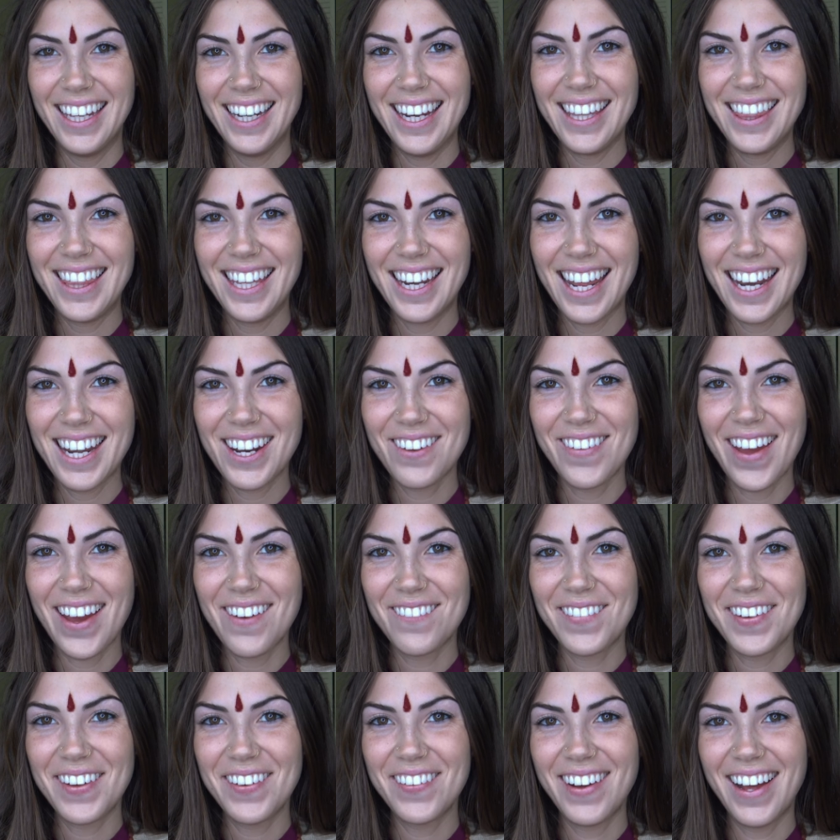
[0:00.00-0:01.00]
Nithyanandam
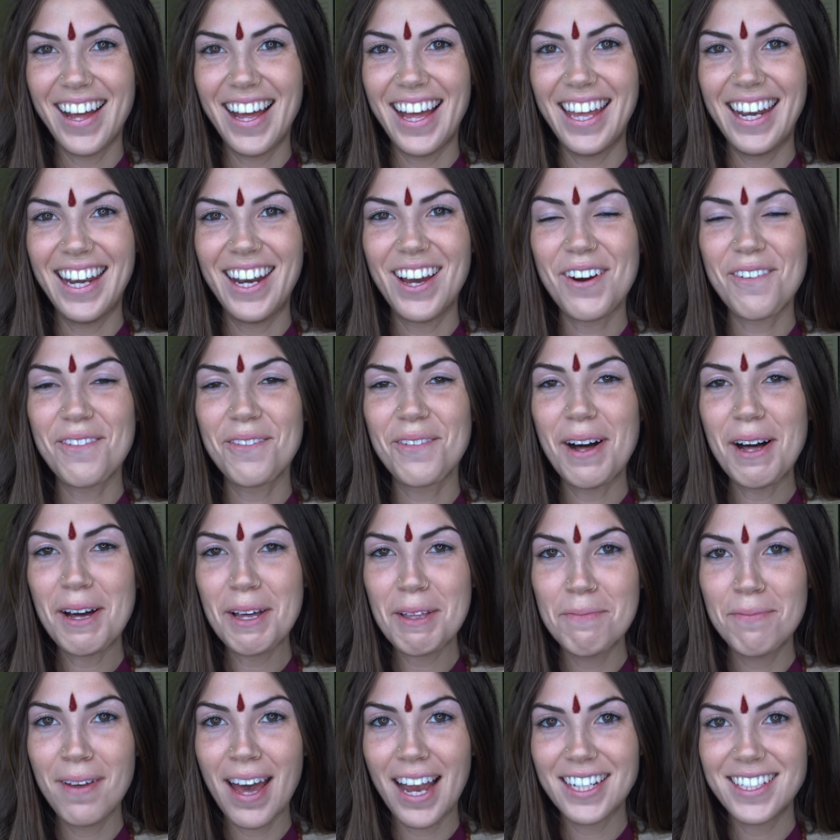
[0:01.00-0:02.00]
everyone!
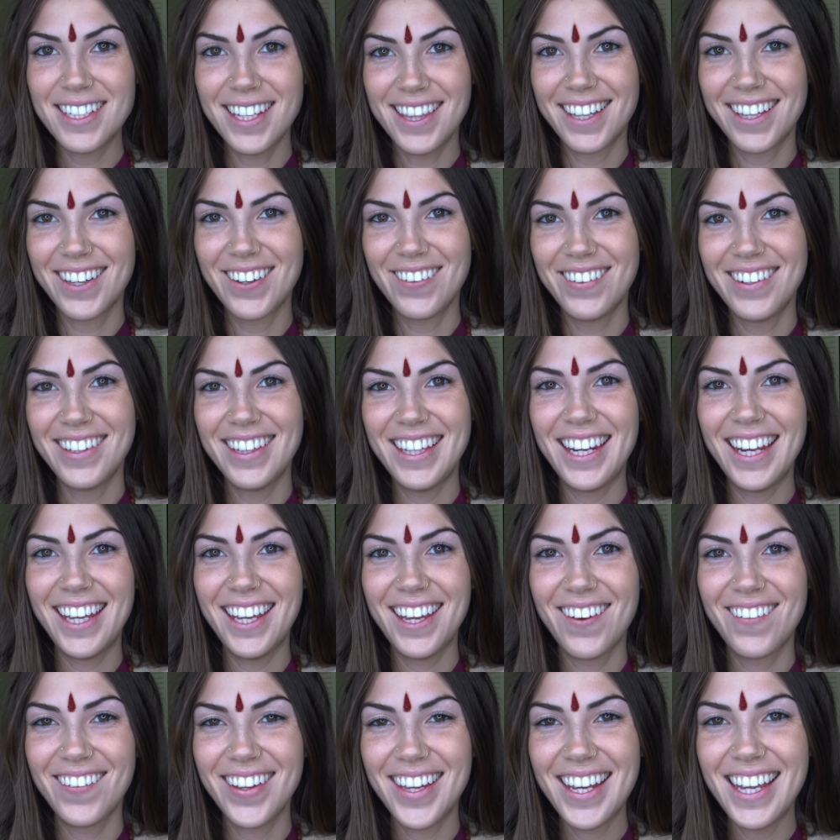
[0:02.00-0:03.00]
Welcome back to the Kundalini
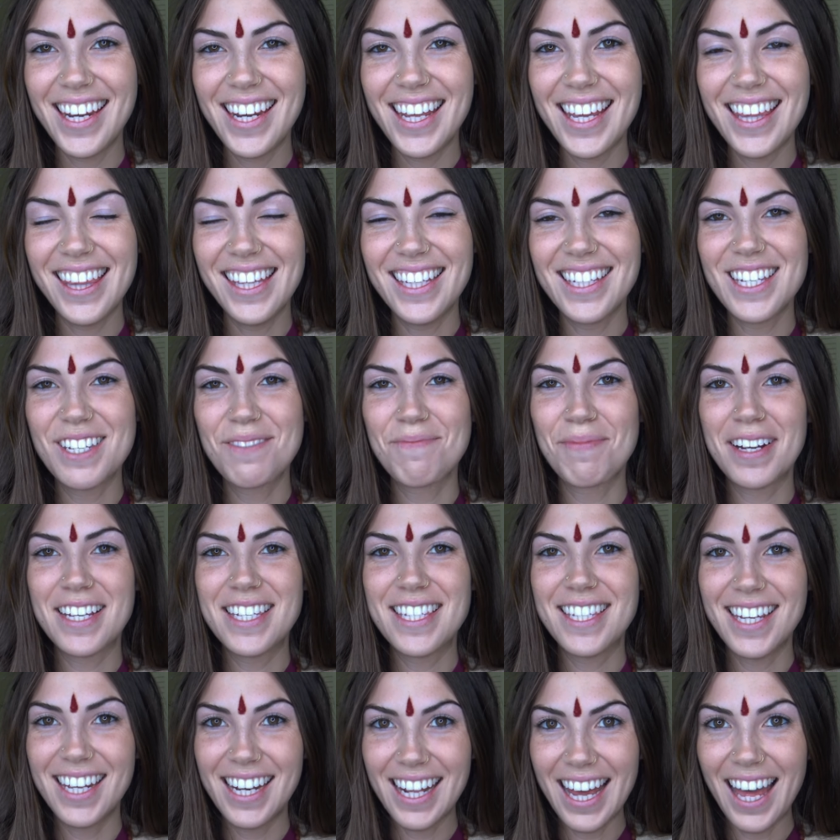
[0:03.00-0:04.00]
Yogini. This is
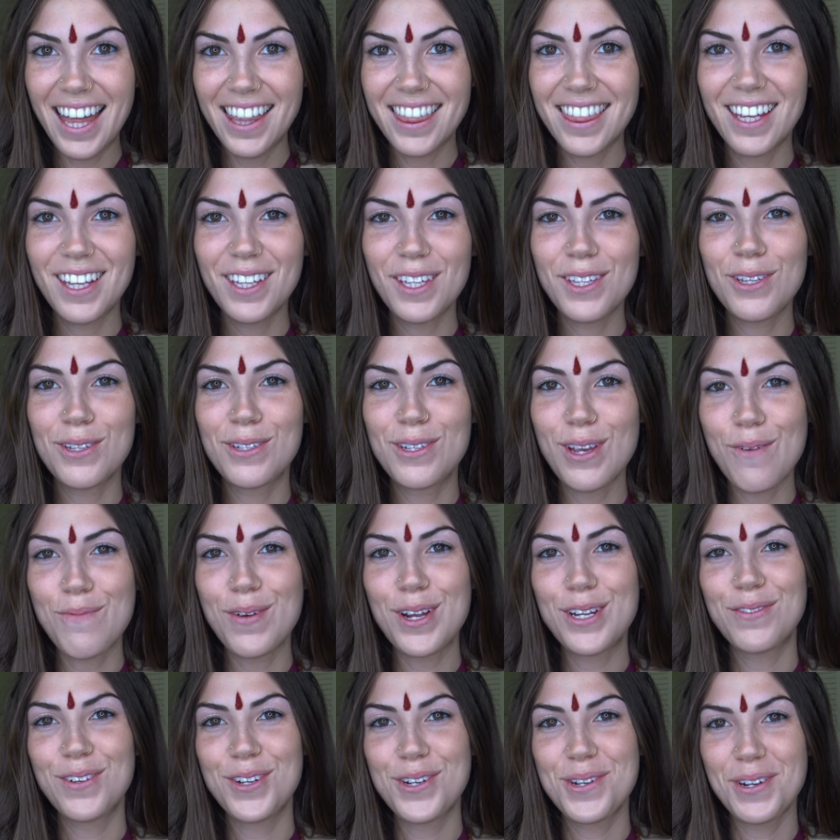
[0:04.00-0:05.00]
Prasida. Thank you so
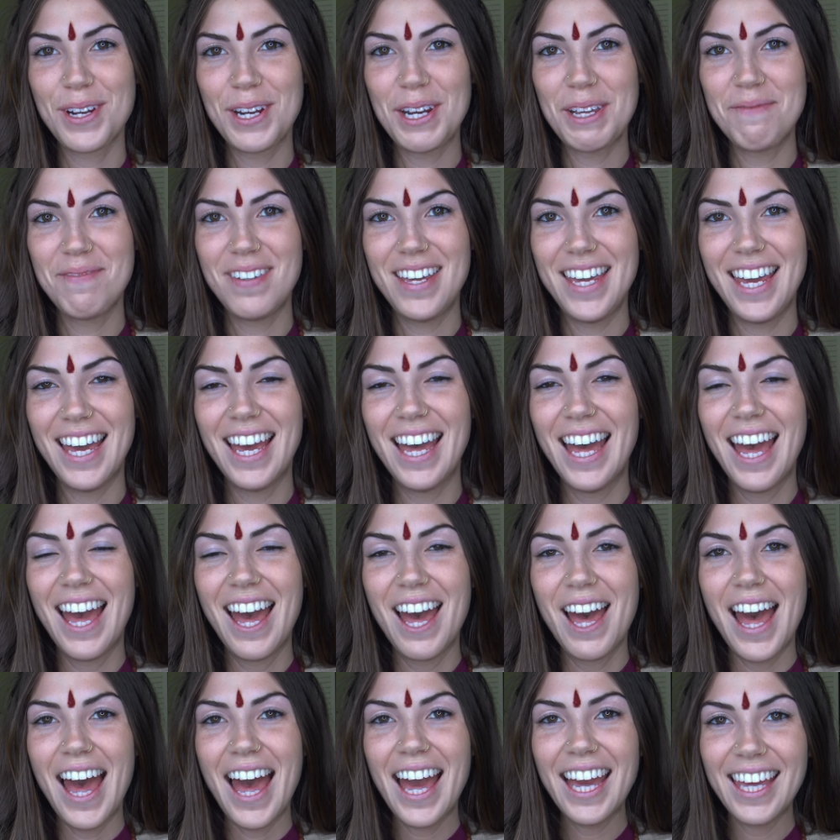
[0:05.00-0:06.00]
much for joining me
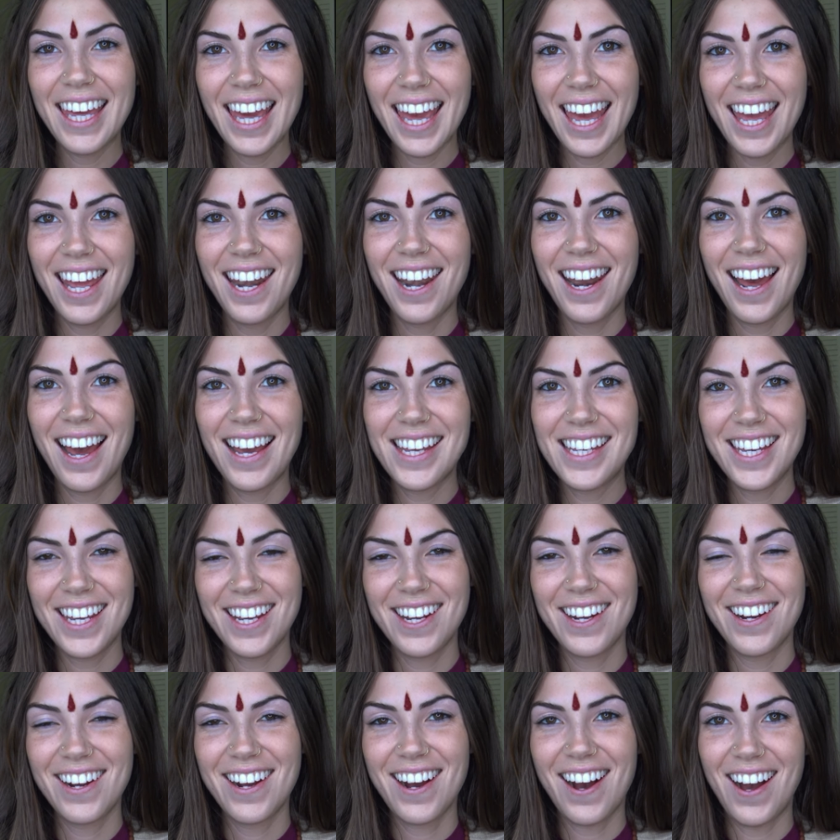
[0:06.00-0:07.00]
again
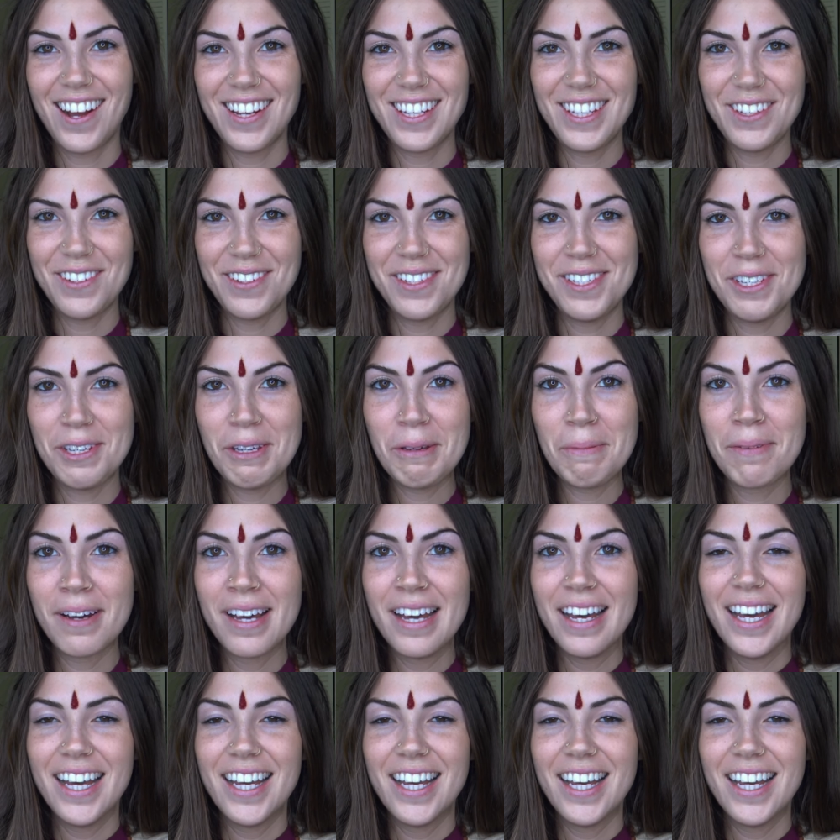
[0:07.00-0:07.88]
here on YouTube.